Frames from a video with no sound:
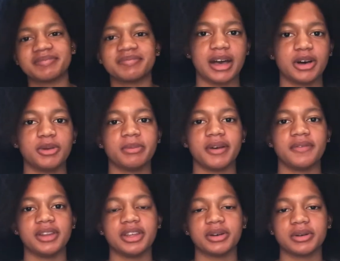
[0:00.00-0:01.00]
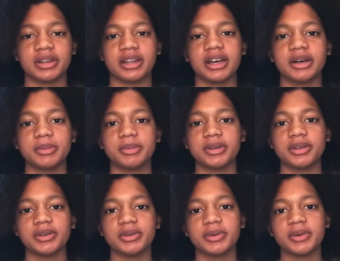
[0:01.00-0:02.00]
I hope my video could help
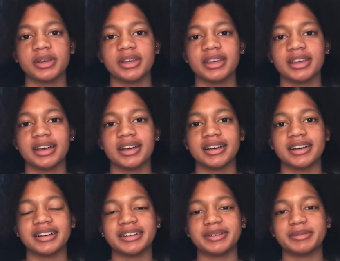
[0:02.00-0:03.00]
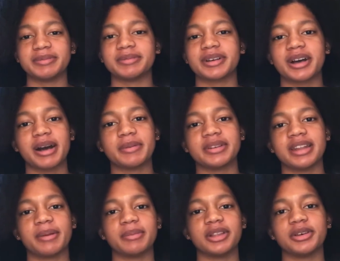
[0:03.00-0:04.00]
you. Comment
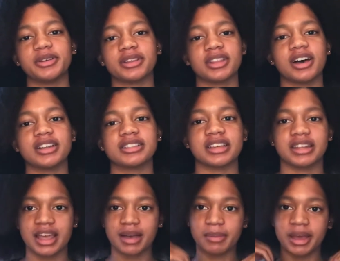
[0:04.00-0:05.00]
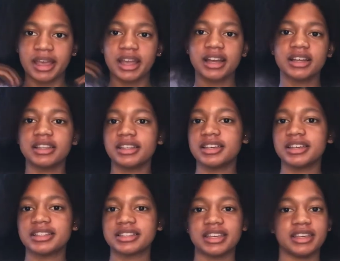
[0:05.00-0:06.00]
down below your thoughts on how my hair
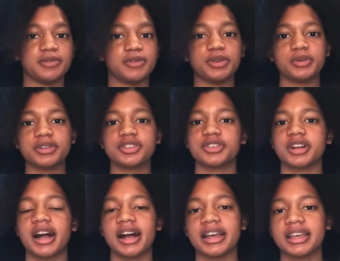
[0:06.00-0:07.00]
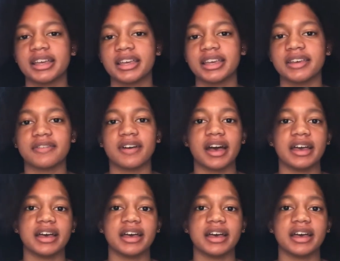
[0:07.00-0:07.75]
looks, if you would try it, if I